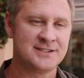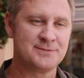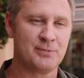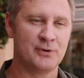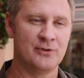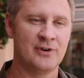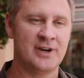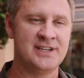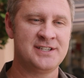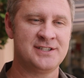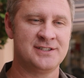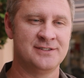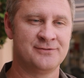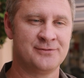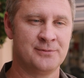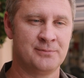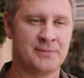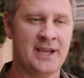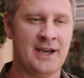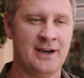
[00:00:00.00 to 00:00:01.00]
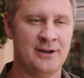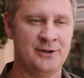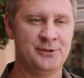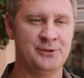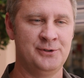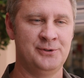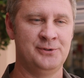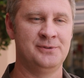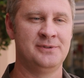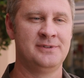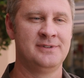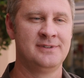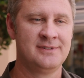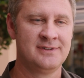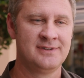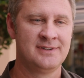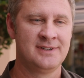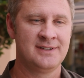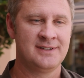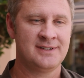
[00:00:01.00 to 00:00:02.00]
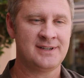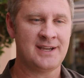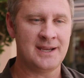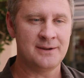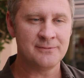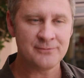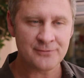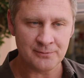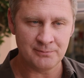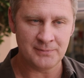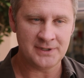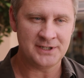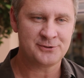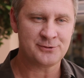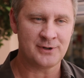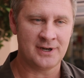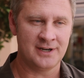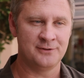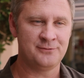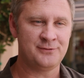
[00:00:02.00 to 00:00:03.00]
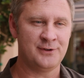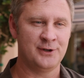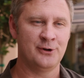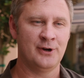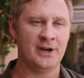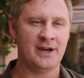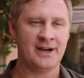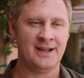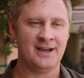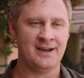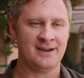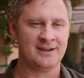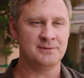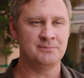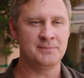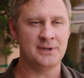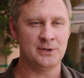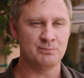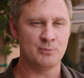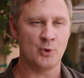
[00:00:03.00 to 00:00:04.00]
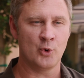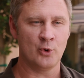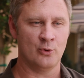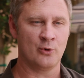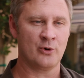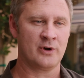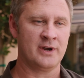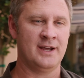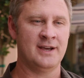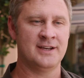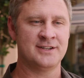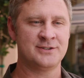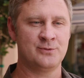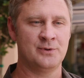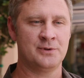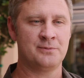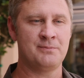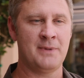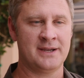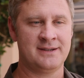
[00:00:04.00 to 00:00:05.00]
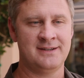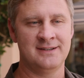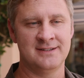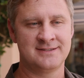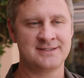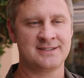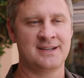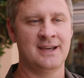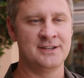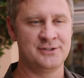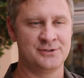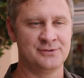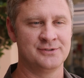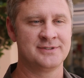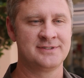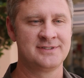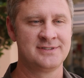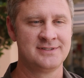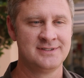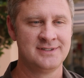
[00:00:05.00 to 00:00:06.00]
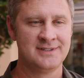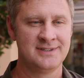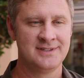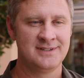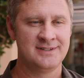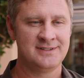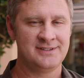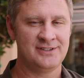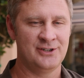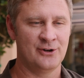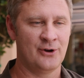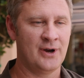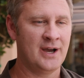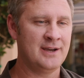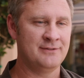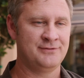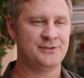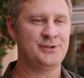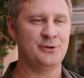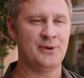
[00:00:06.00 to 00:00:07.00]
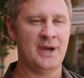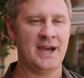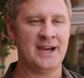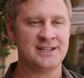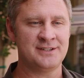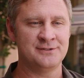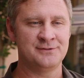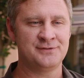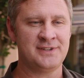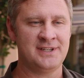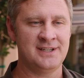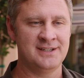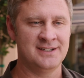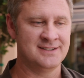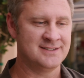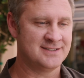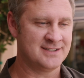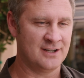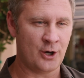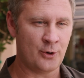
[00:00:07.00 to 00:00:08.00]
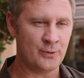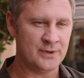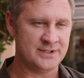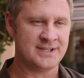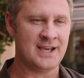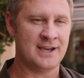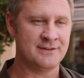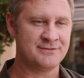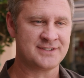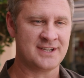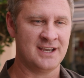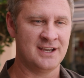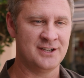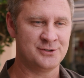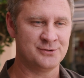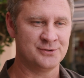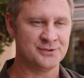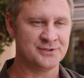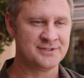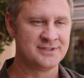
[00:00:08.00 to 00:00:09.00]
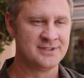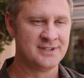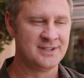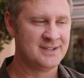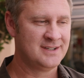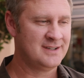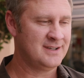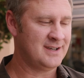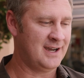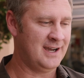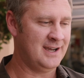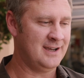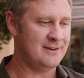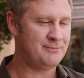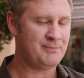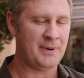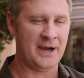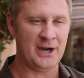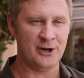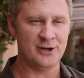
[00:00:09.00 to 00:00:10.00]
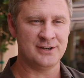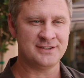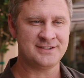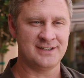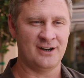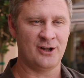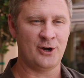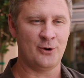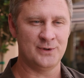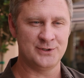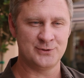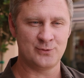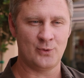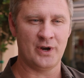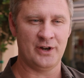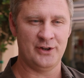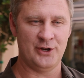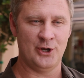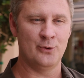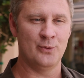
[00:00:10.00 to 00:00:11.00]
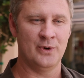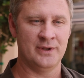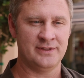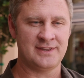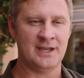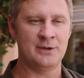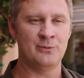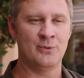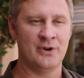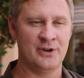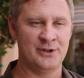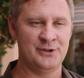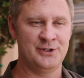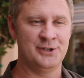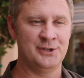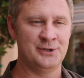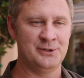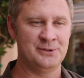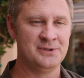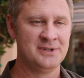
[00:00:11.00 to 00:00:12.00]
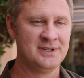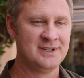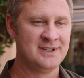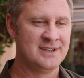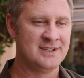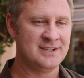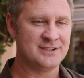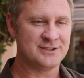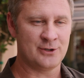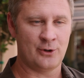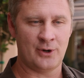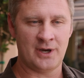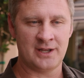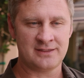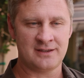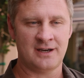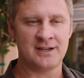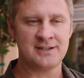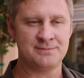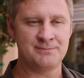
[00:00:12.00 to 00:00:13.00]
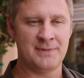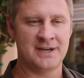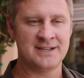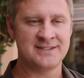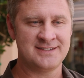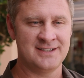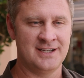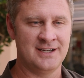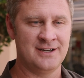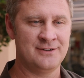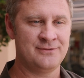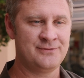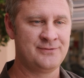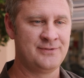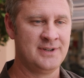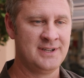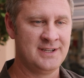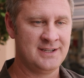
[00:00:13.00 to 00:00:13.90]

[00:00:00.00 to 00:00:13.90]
inspiration from Calhoot came from me trying to figure out how I can be more organized with my kids' schedules. You know, I have 2 active kids that always have schedules. I have parents that always want to know what they want to do. So I thought to myself,